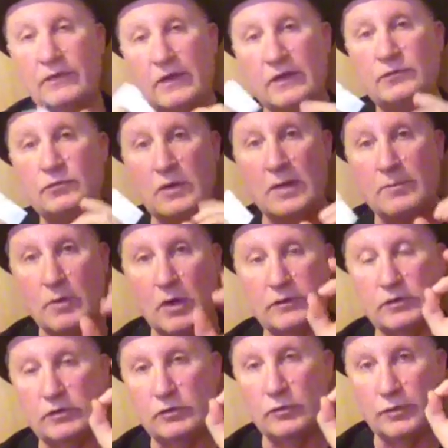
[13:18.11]
and that's what I bought
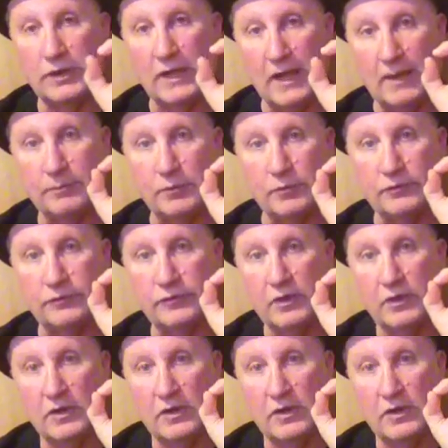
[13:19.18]
the two adapters